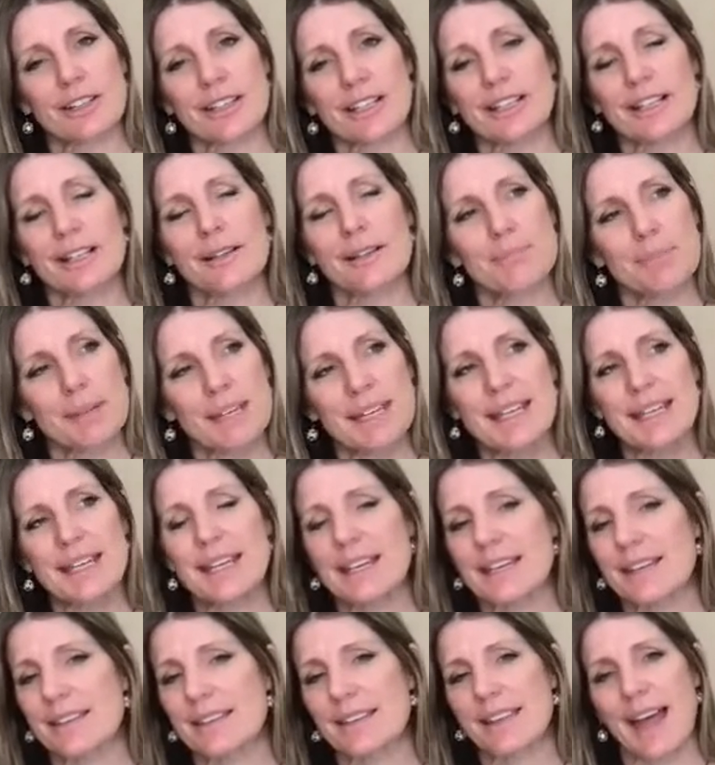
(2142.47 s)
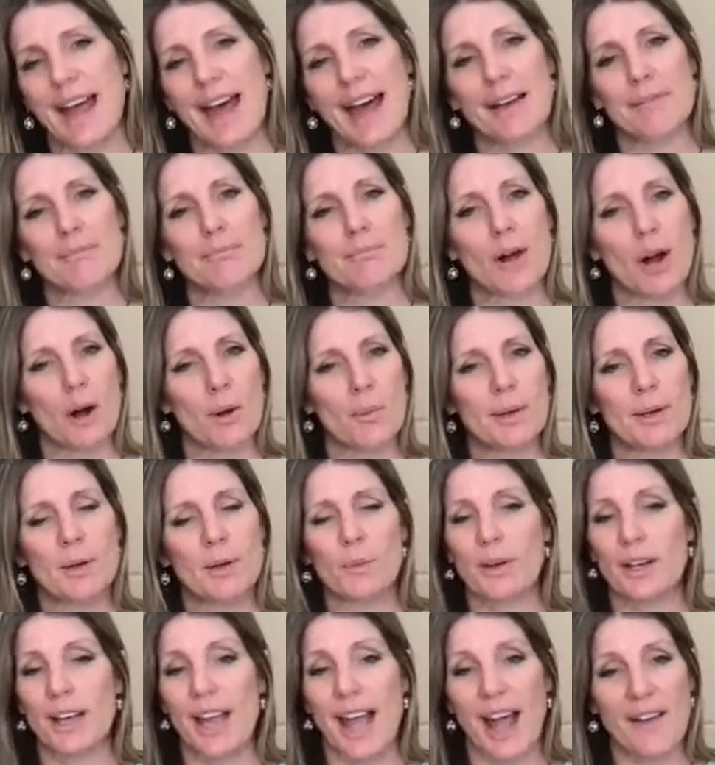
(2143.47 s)
going to be in that moment
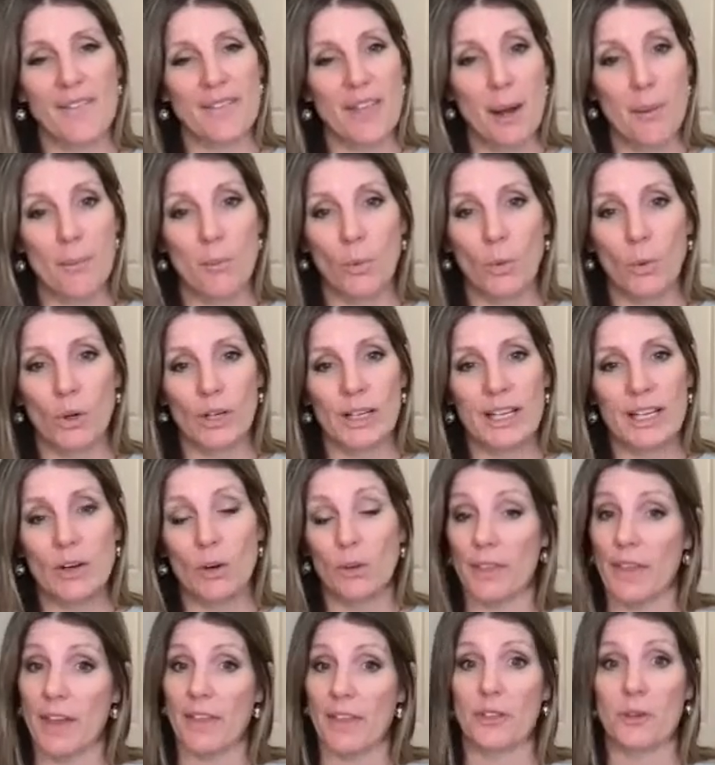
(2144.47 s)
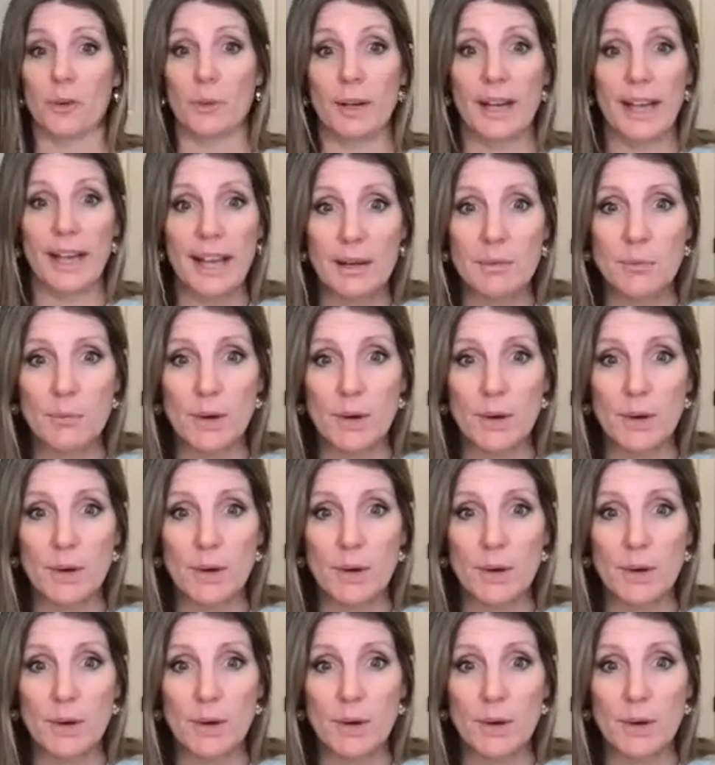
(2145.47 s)
where you had that morning or that 3 a.m.